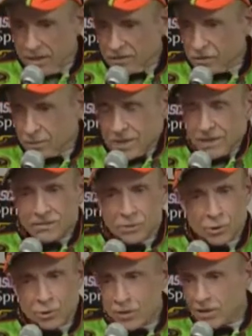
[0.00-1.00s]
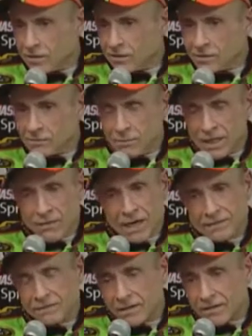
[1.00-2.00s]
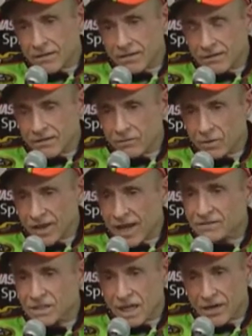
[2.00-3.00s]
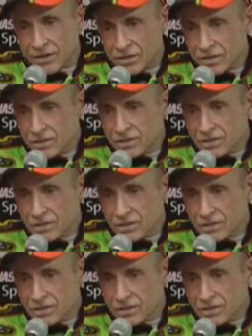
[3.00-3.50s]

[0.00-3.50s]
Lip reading: speed to be right there without tires.